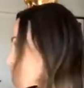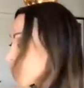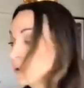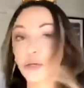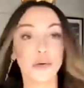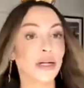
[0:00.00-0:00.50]

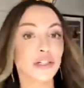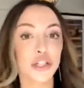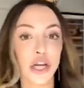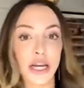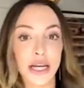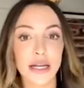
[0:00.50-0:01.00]
blue and
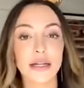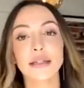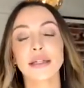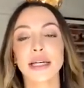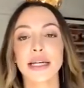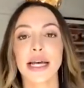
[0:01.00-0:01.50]
jade.
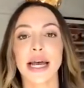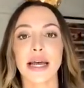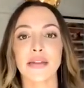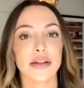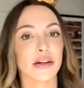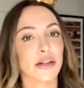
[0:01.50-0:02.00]

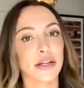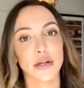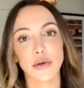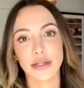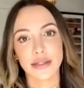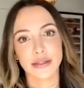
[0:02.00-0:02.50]
they
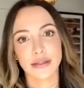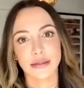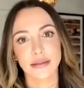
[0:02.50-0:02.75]
cutest,